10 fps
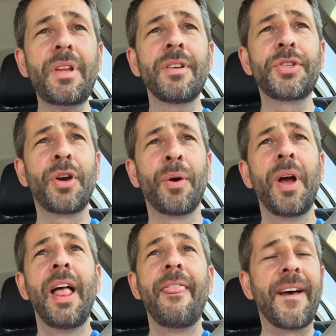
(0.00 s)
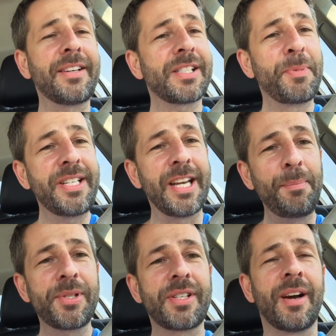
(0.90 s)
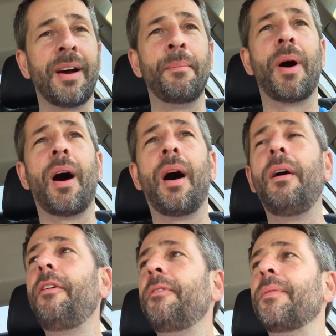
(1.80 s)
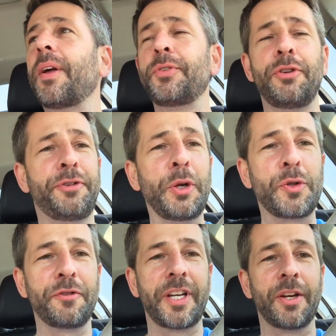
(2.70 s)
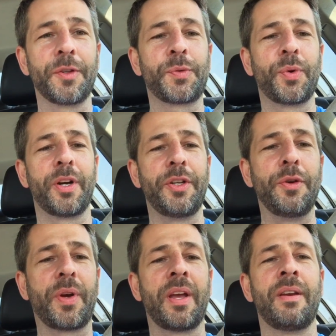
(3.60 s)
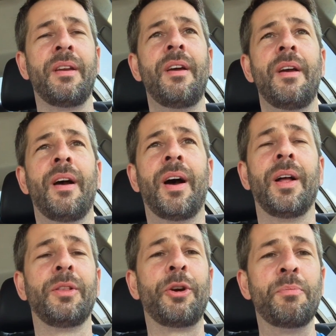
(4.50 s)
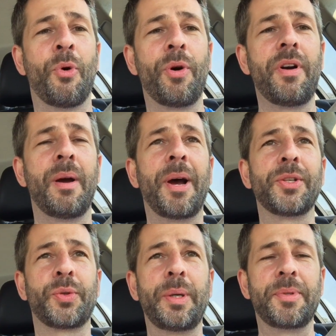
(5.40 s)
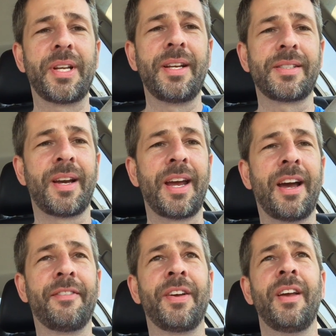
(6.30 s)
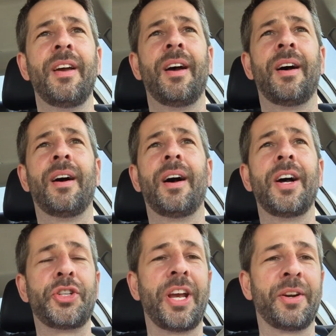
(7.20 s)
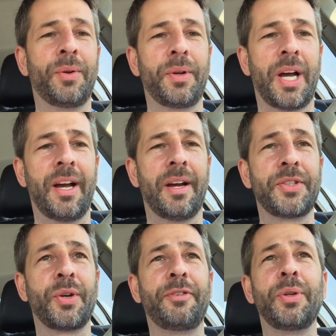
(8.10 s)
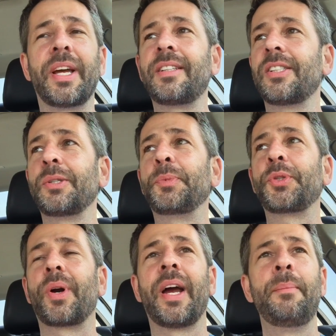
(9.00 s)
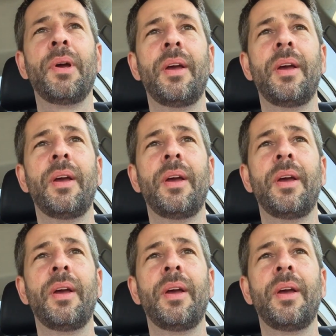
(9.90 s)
So that's my tips. I'll do future videos where you can learn more about sweepstakes. I have a channel, so if you'd like to subscribe,